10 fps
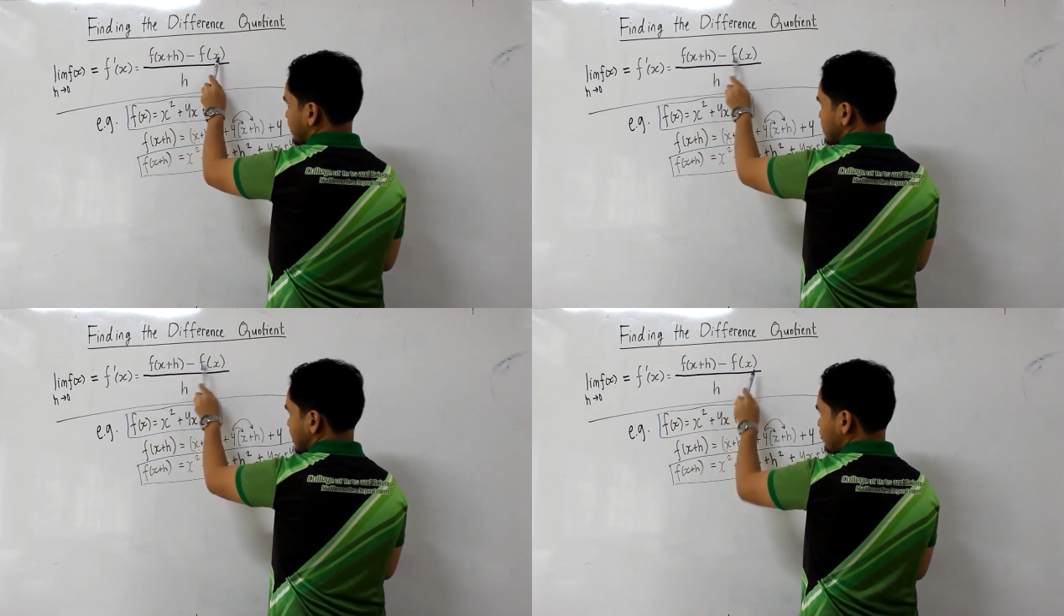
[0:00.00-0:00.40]

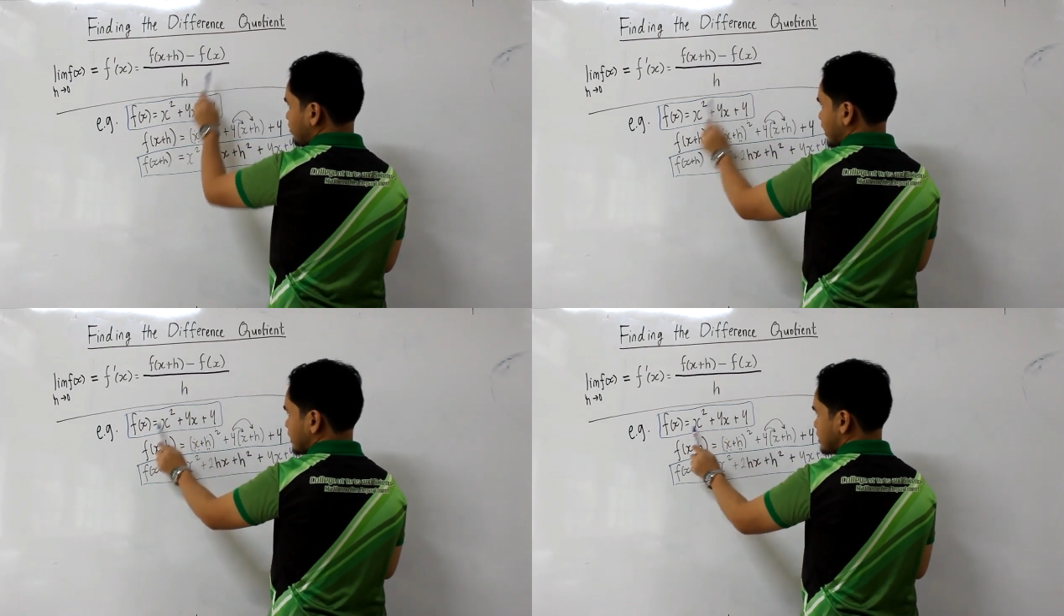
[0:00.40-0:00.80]
this f of
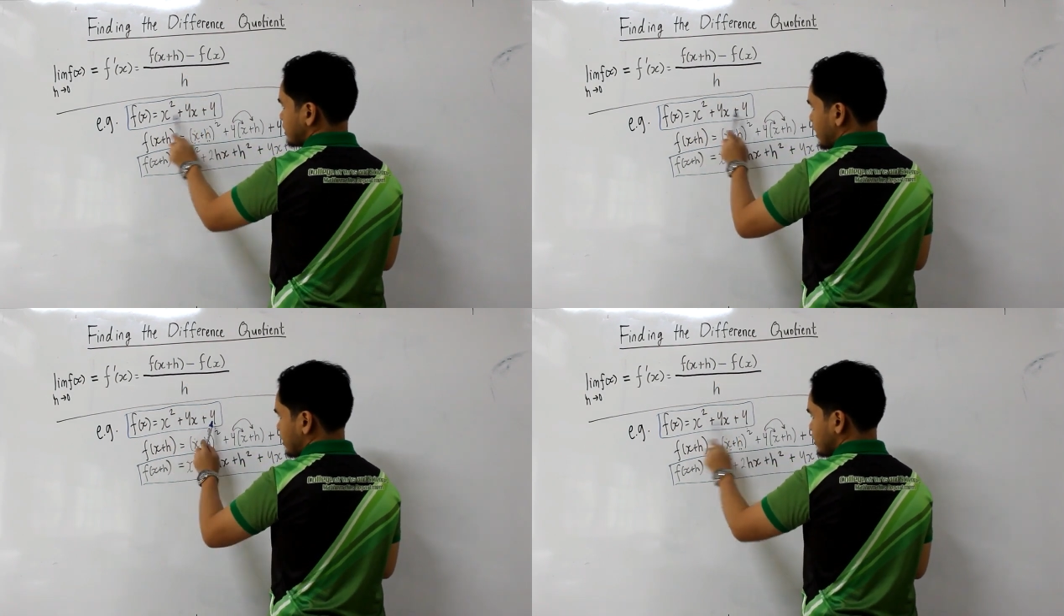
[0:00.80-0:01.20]
x
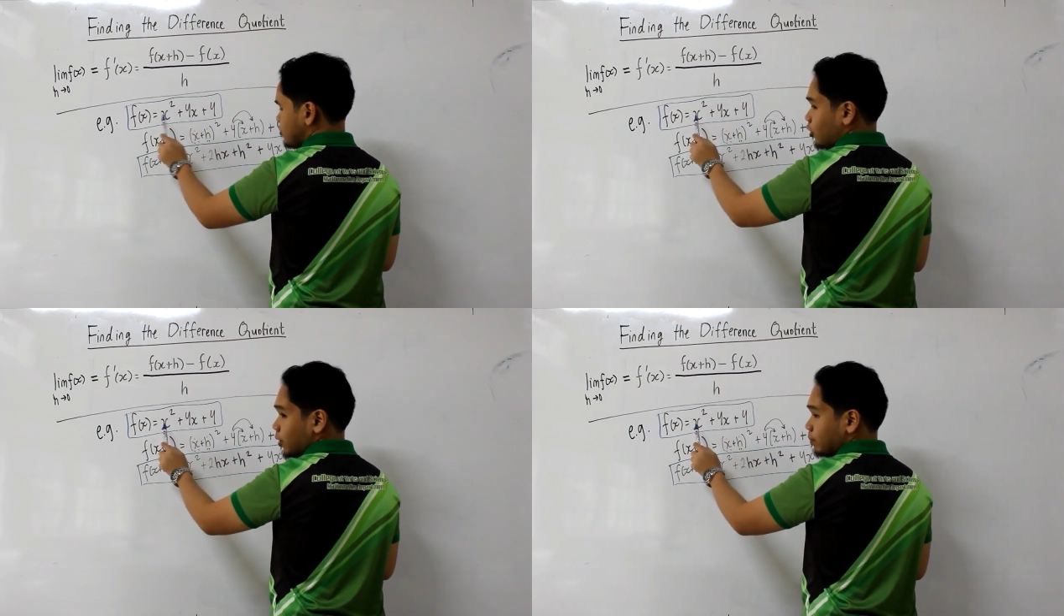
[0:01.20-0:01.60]
in this
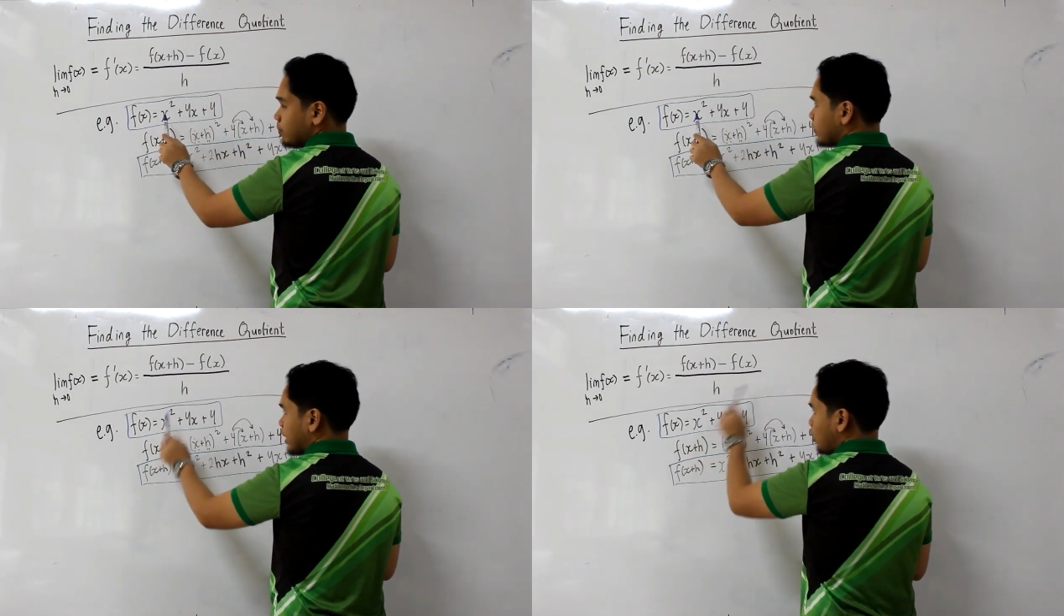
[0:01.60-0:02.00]
form.
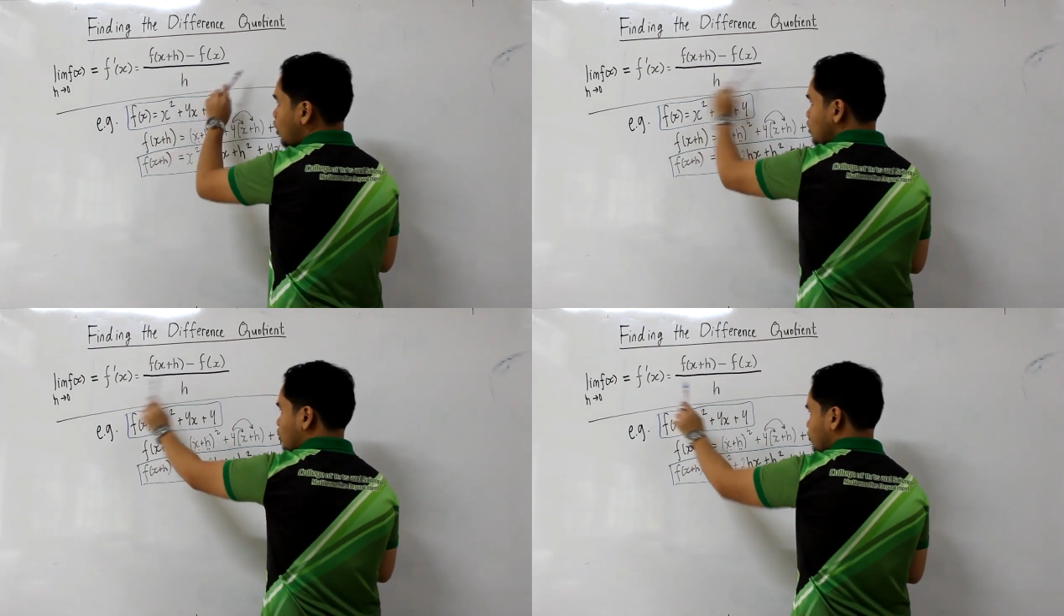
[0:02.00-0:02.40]
Okay,
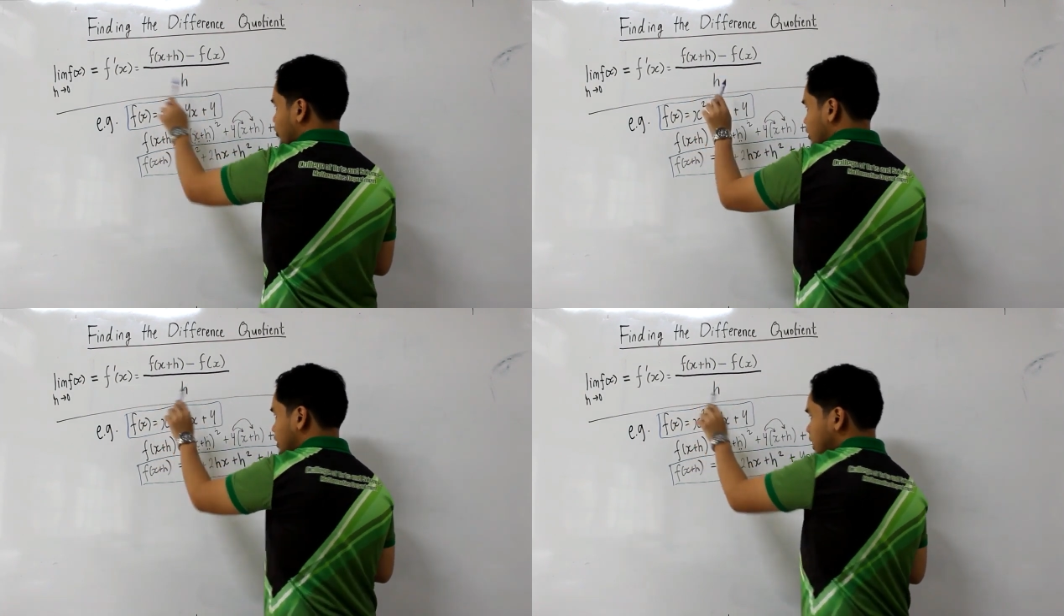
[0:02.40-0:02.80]
all
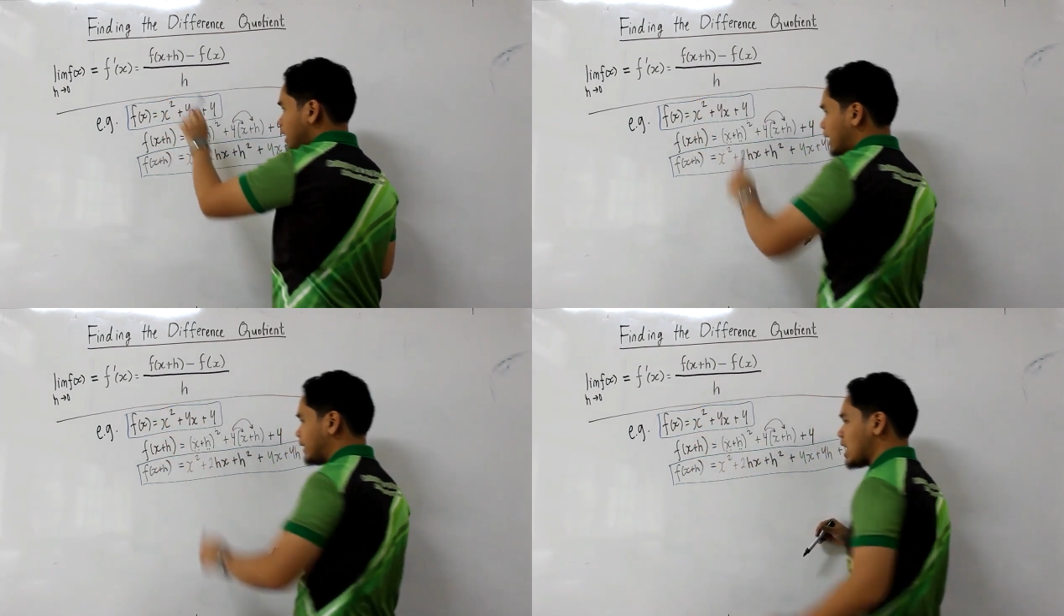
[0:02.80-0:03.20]
over
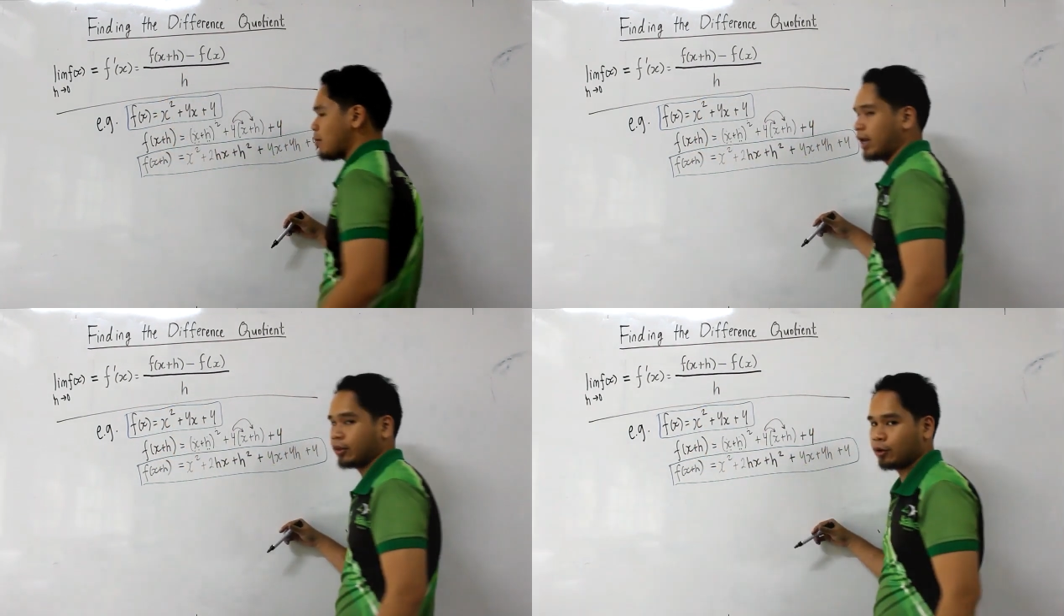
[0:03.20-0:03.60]
a
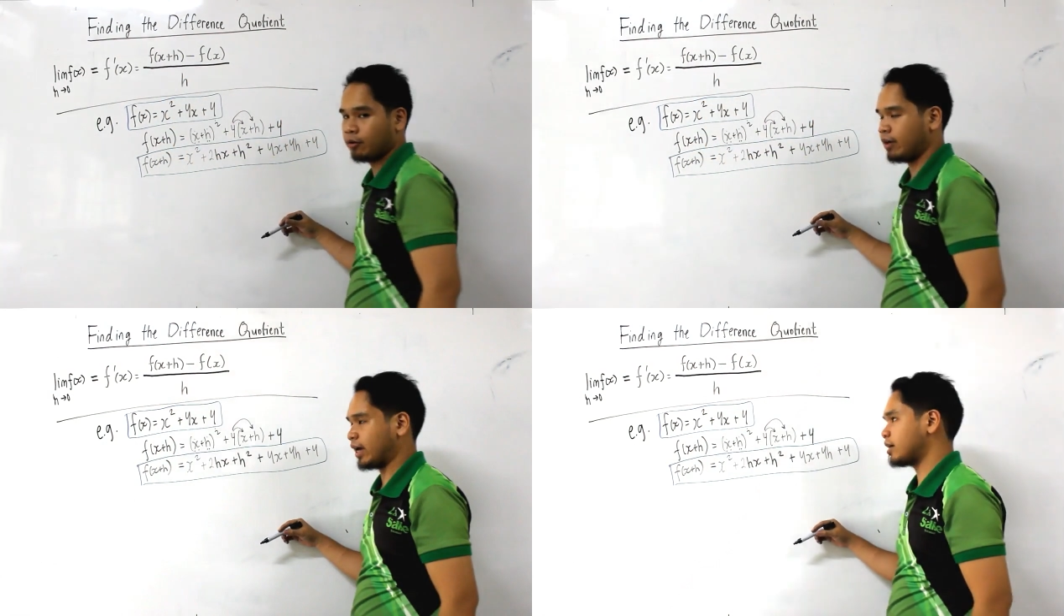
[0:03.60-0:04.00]
denominator
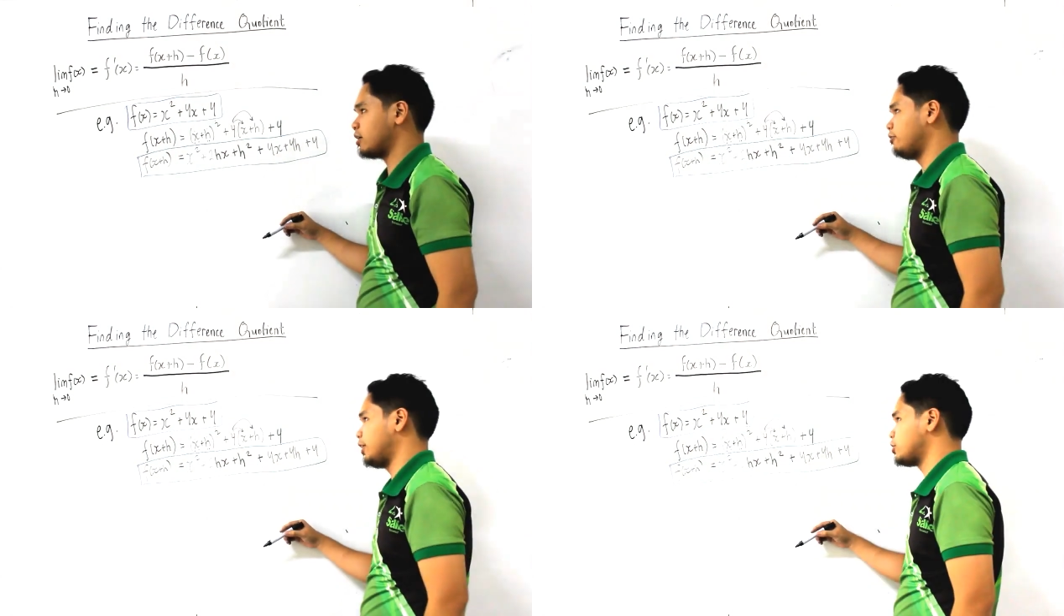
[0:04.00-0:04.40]
of f
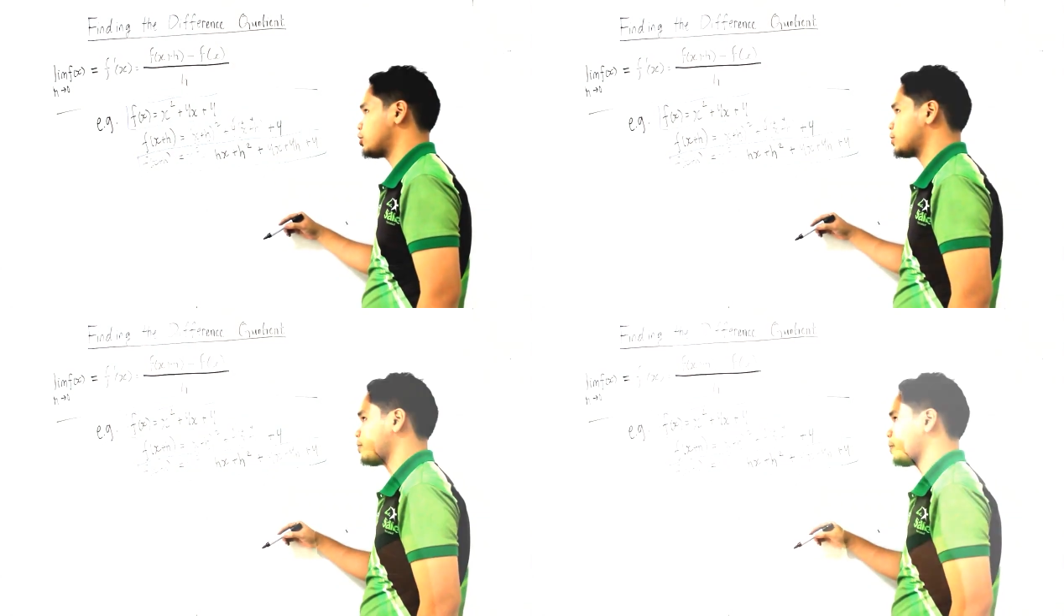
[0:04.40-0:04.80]
of h.